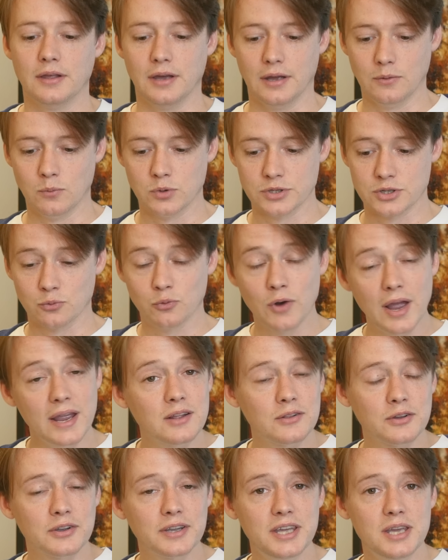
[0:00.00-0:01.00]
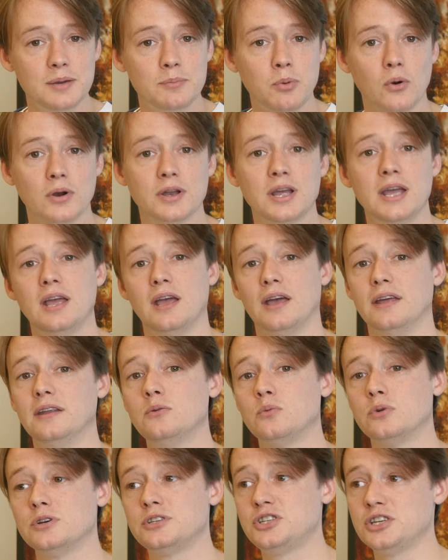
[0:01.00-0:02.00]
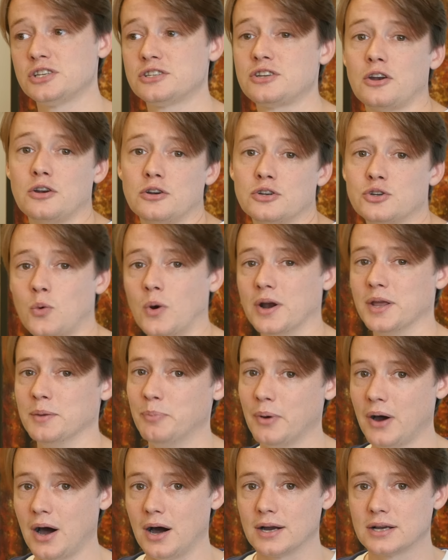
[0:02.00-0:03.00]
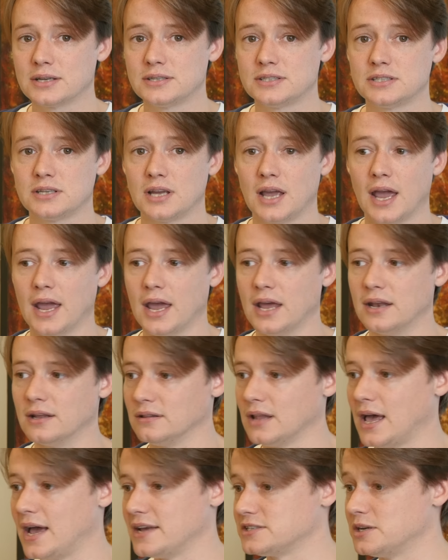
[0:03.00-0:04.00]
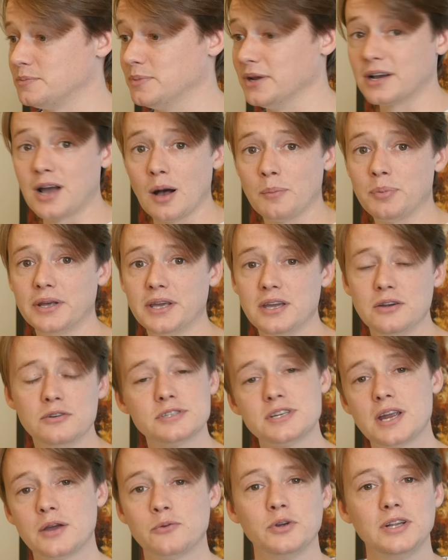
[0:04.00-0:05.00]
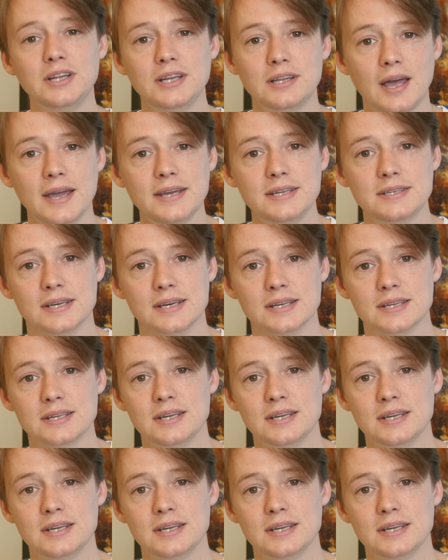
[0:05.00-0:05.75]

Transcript: that was a regular keyboard and it was just under 20 bucks and it lasted me a couple years and I really liked it.